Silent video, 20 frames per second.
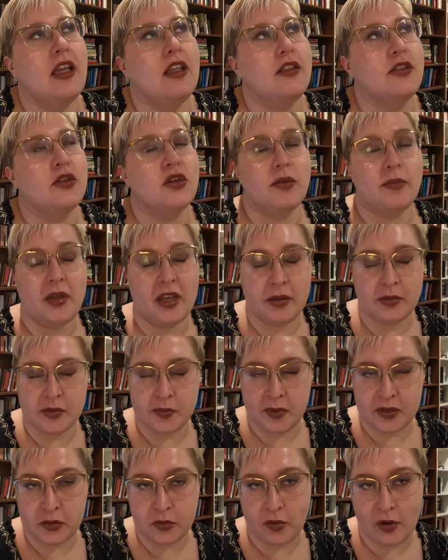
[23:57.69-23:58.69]
the story becomes
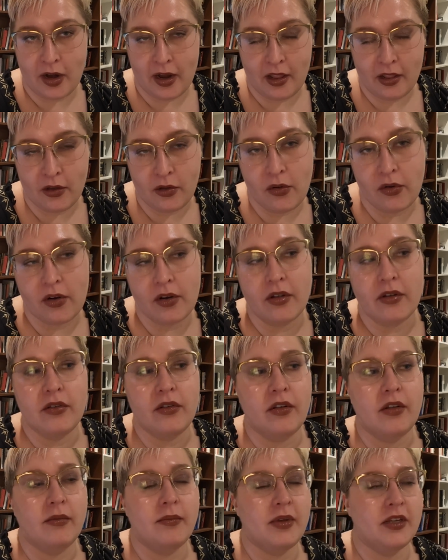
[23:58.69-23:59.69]
much more
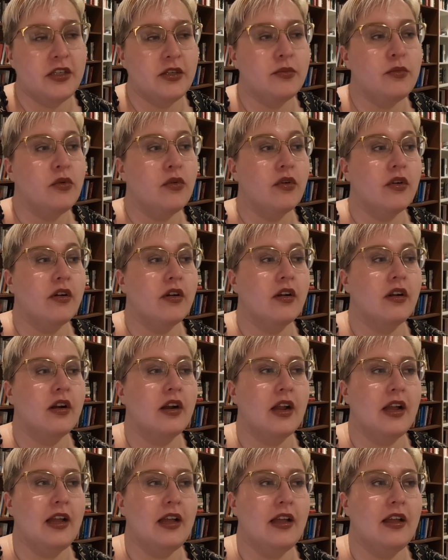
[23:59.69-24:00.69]
allegorical, much more
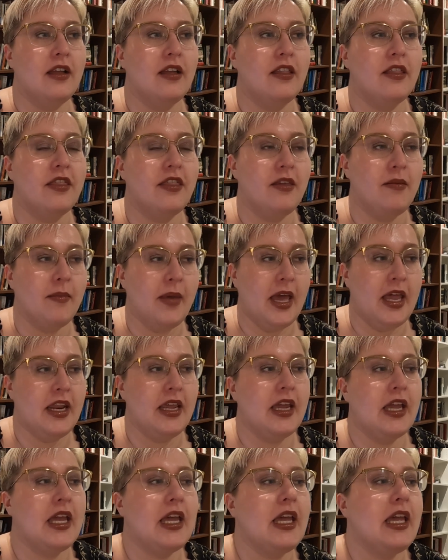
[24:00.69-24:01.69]

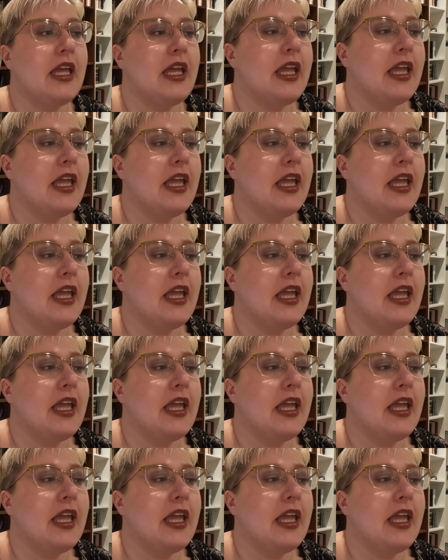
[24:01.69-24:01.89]
thematic,